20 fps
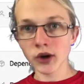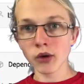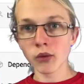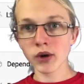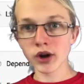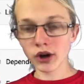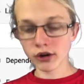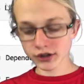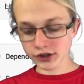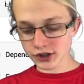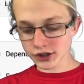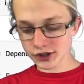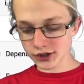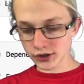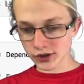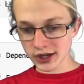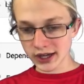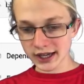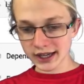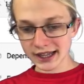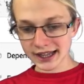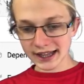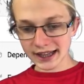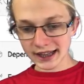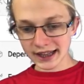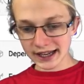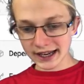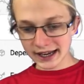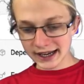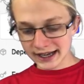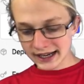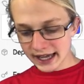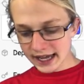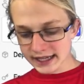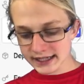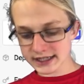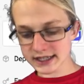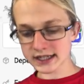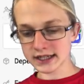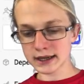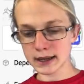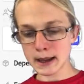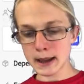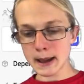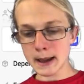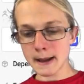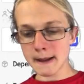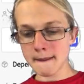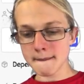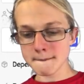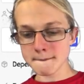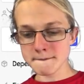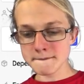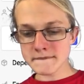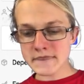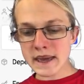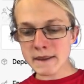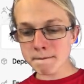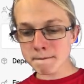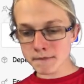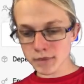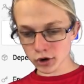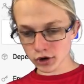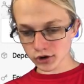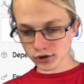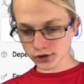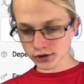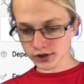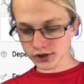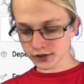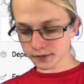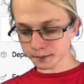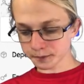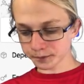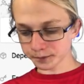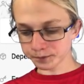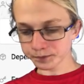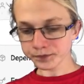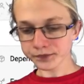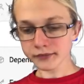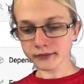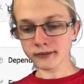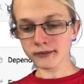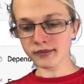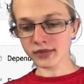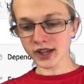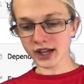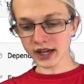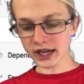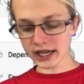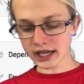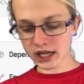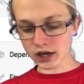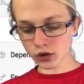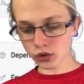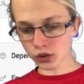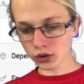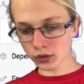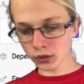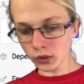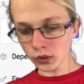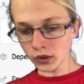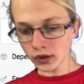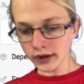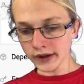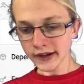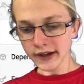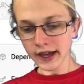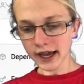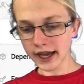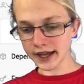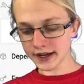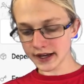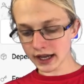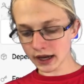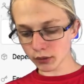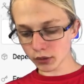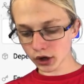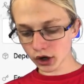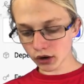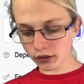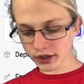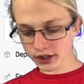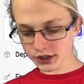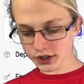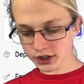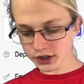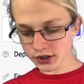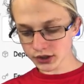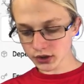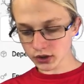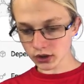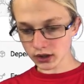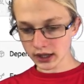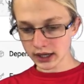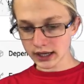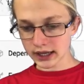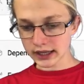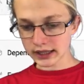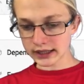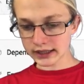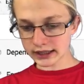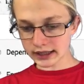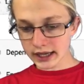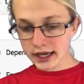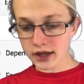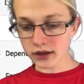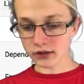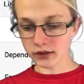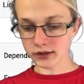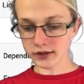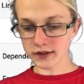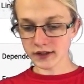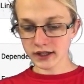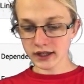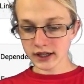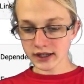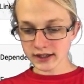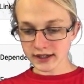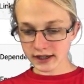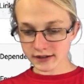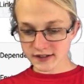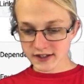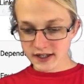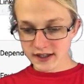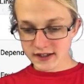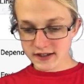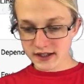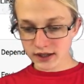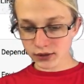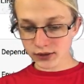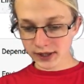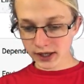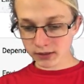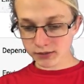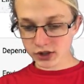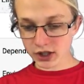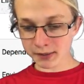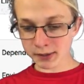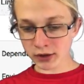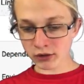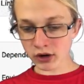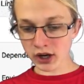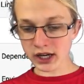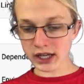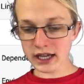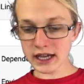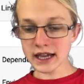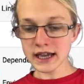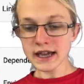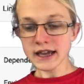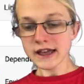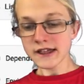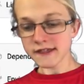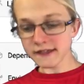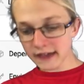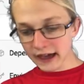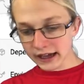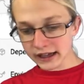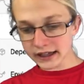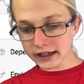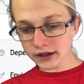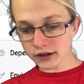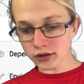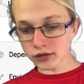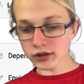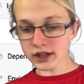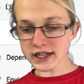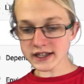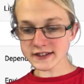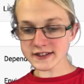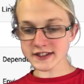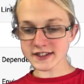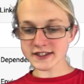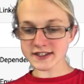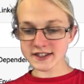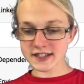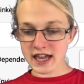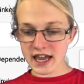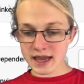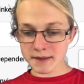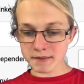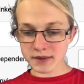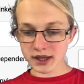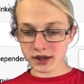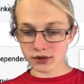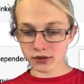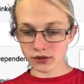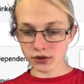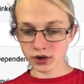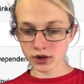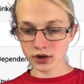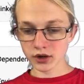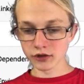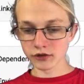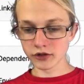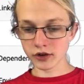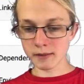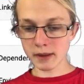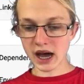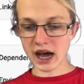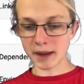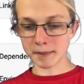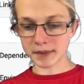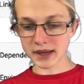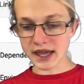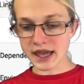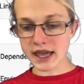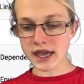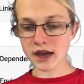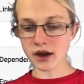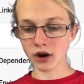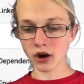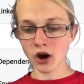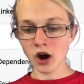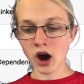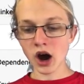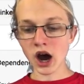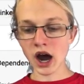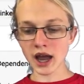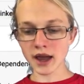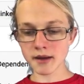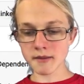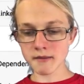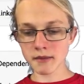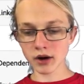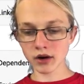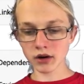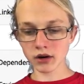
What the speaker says: we're going to do let members equal, and now we're going to do guild. Now see this guild that I'm typing right here? That guild is the same guild from up here. I'm